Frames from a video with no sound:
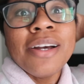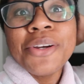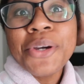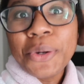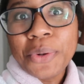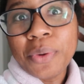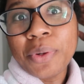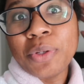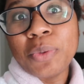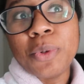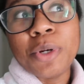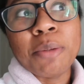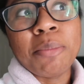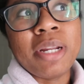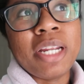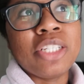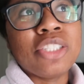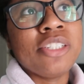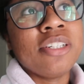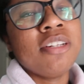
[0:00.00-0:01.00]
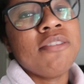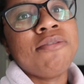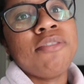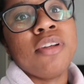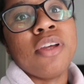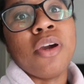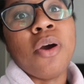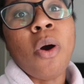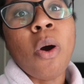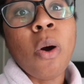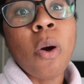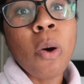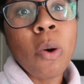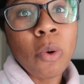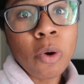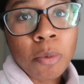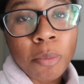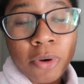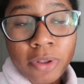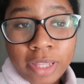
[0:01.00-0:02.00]
go into work. But I started feeling
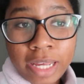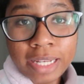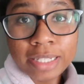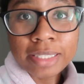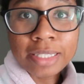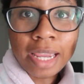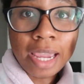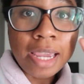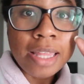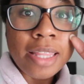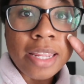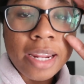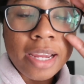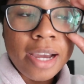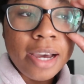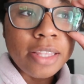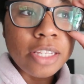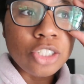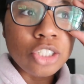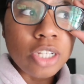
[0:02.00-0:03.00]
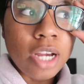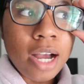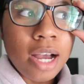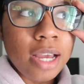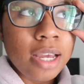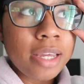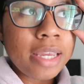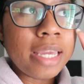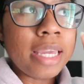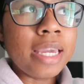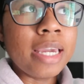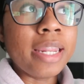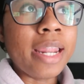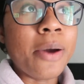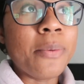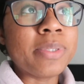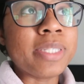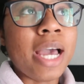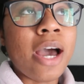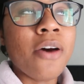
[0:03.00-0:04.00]
horrible that day that I got the shot. And
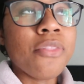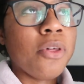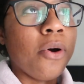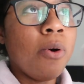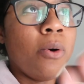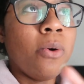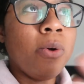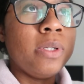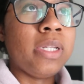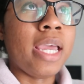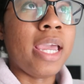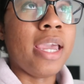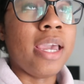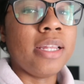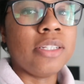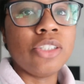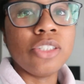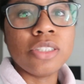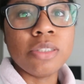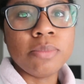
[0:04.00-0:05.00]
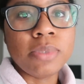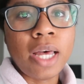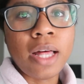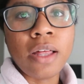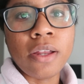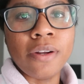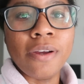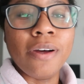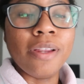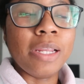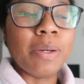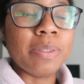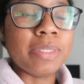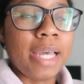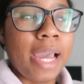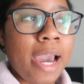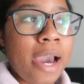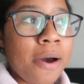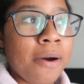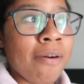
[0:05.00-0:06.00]
I was out the whole day. I took some Tylenol and I was
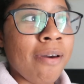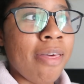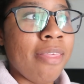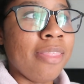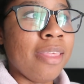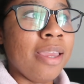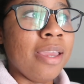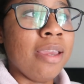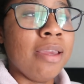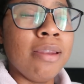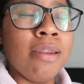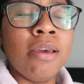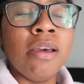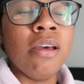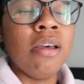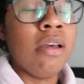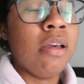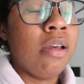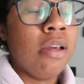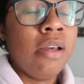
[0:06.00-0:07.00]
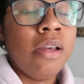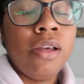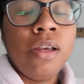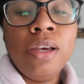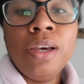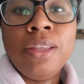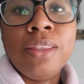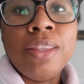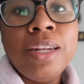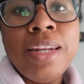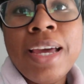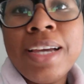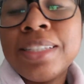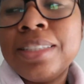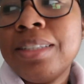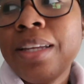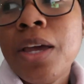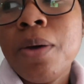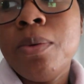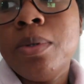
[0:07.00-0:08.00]
out. And then the
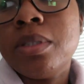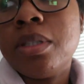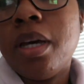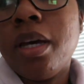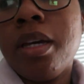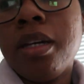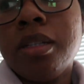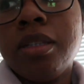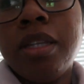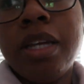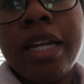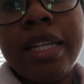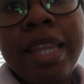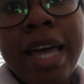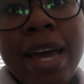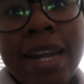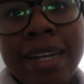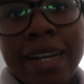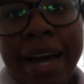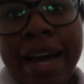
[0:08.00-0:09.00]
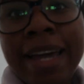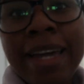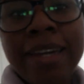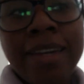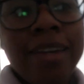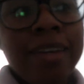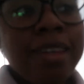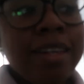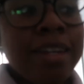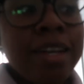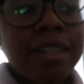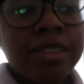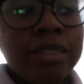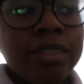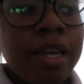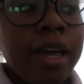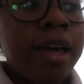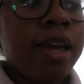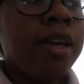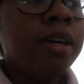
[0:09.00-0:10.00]
next day was like, that that night and the next
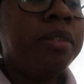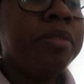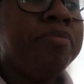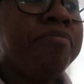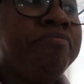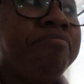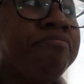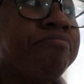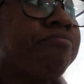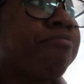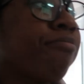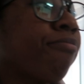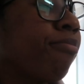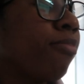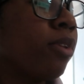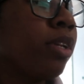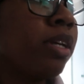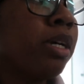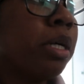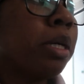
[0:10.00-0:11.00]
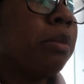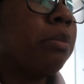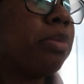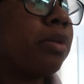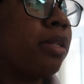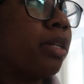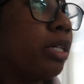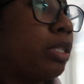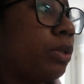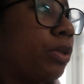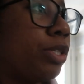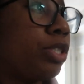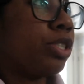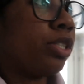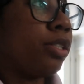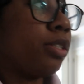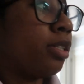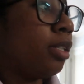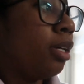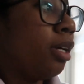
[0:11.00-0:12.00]
day, complete
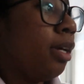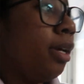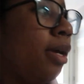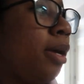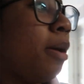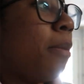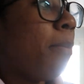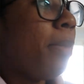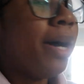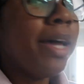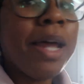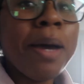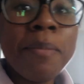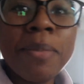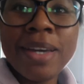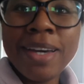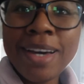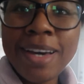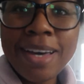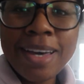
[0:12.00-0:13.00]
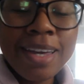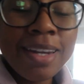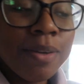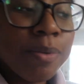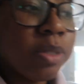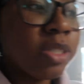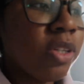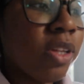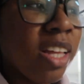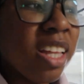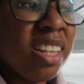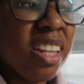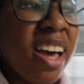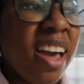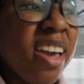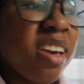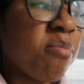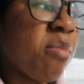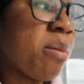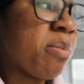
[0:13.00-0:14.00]
torture. But I'm good. It was only
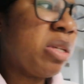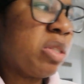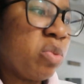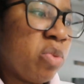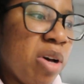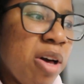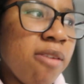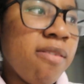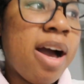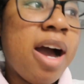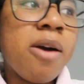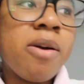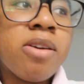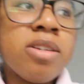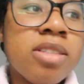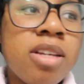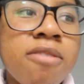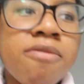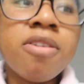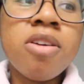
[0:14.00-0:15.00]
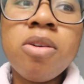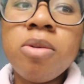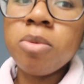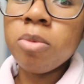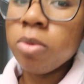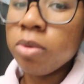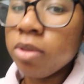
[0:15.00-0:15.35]
like maybe twelve hours. I felt